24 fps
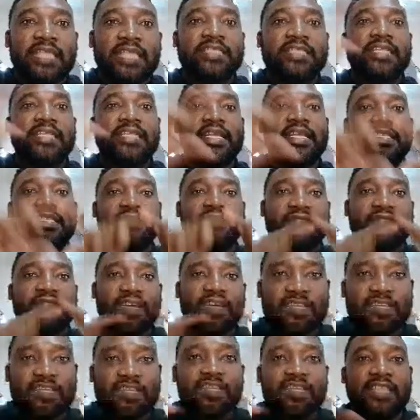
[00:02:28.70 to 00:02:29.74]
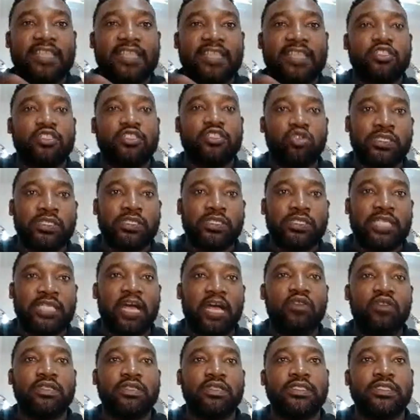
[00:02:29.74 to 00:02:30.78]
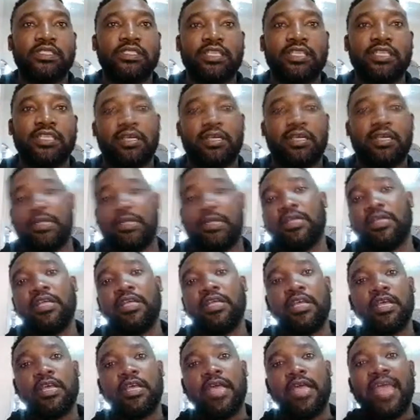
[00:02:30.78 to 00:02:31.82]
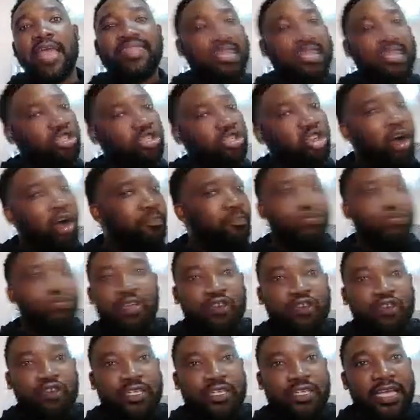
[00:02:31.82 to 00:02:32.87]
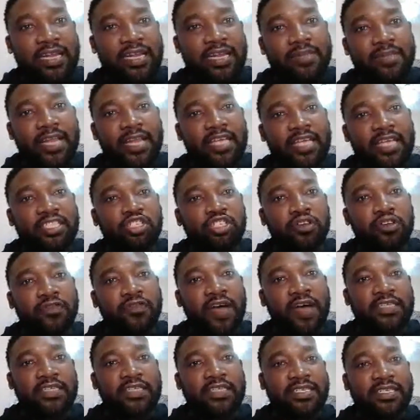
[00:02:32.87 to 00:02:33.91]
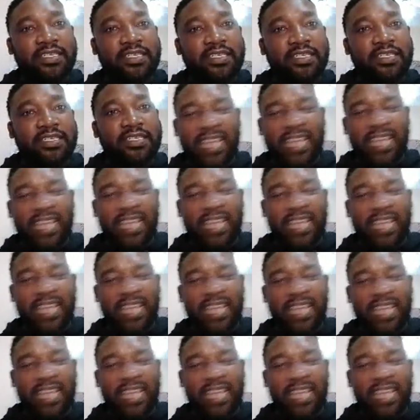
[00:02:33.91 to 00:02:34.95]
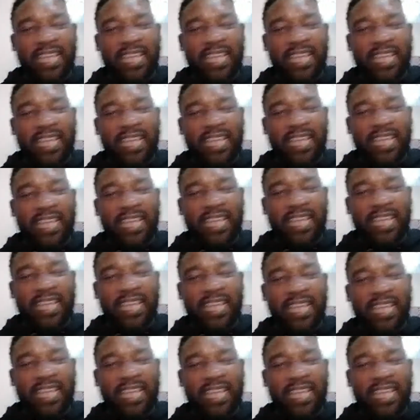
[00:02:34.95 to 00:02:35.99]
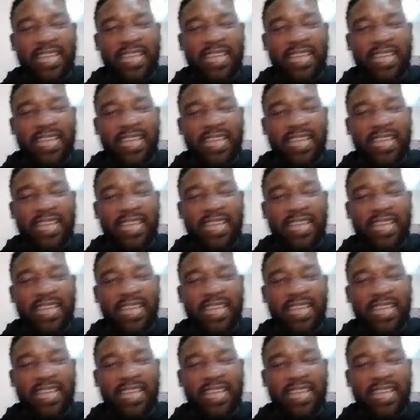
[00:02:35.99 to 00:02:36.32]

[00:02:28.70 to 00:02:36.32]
less effective as it goes down. At the top, you have got elimination of hazard. At the least, you have got PPE.